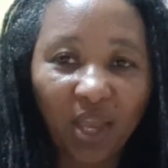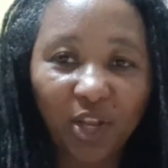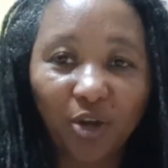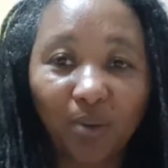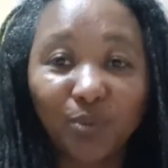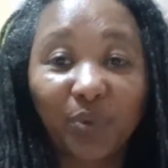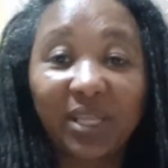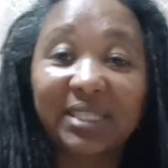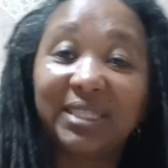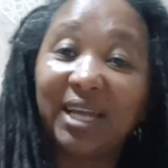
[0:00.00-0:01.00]
It comes with
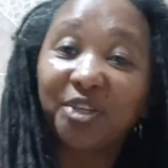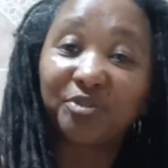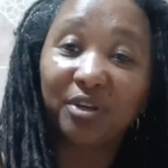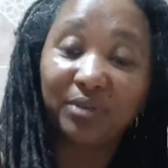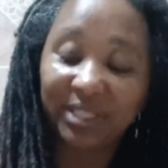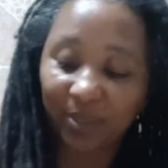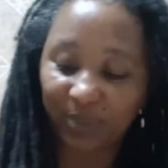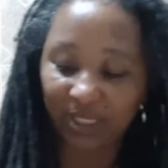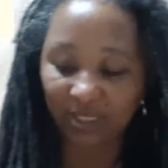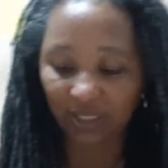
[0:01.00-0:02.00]
its natural
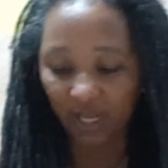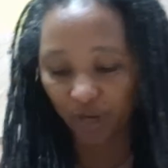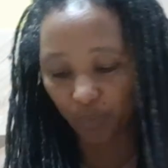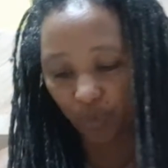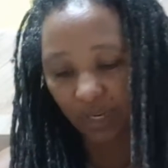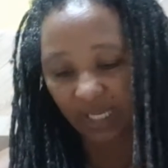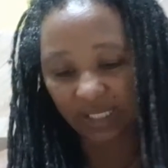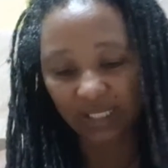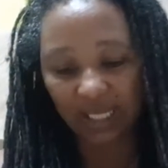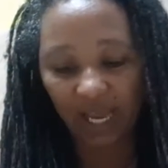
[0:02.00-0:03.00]
receptacle, and you put that
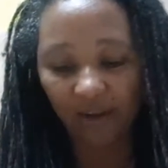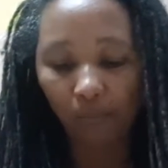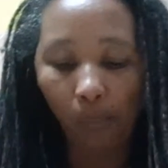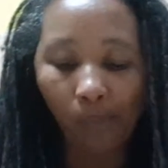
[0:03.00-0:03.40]
aside